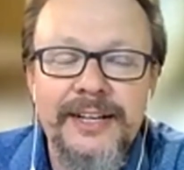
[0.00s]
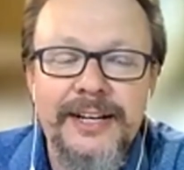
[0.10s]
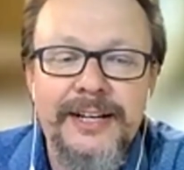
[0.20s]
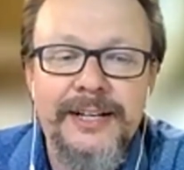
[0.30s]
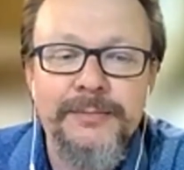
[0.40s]

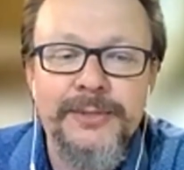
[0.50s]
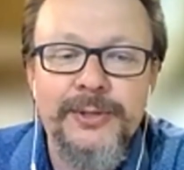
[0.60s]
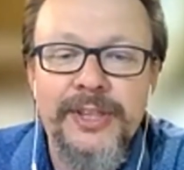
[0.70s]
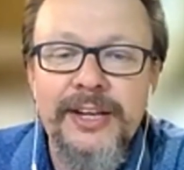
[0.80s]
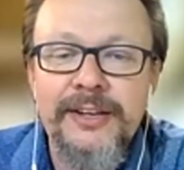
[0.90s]
Um,
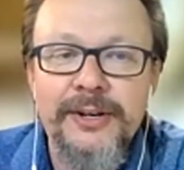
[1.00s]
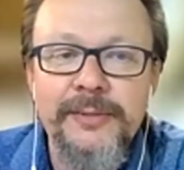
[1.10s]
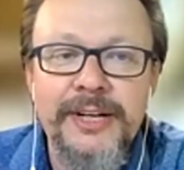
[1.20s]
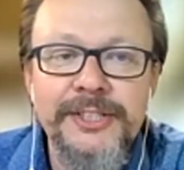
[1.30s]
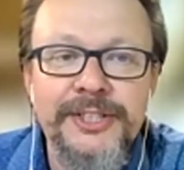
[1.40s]
so thank you very
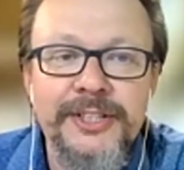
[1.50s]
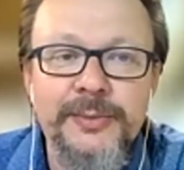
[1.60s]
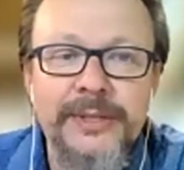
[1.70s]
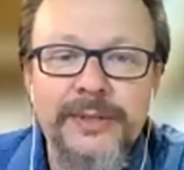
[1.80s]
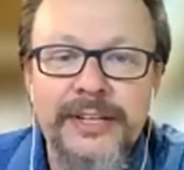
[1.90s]
much, and
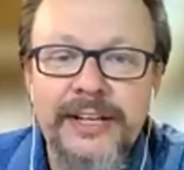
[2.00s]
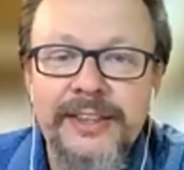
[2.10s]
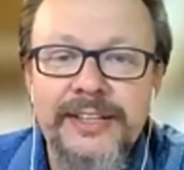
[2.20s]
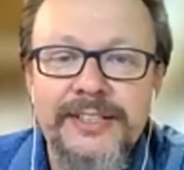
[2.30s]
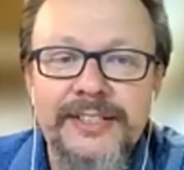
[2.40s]
we will
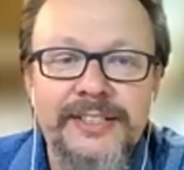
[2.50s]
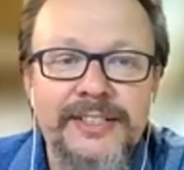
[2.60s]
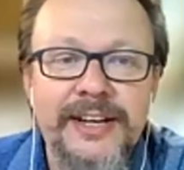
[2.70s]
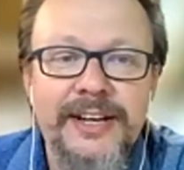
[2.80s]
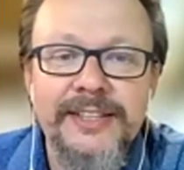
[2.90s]
end this
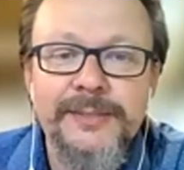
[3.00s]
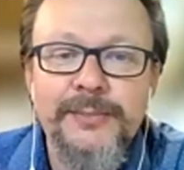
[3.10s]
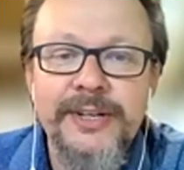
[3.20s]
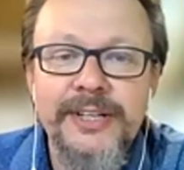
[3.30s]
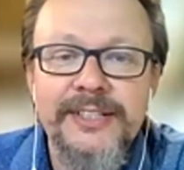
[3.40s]
at this
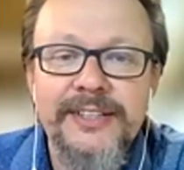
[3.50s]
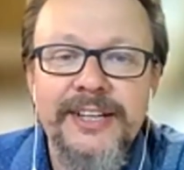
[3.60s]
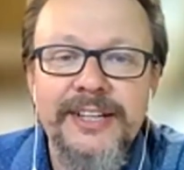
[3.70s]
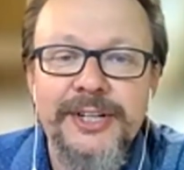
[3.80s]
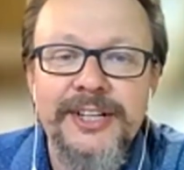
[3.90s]
point.
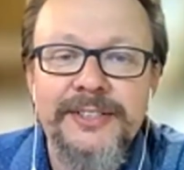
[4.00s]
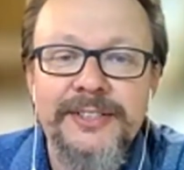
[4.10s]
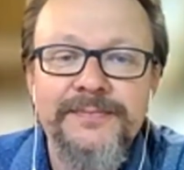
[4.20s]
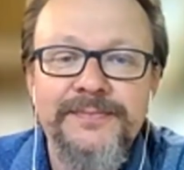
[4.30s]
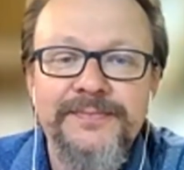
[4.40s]
Thanks, Sheryl.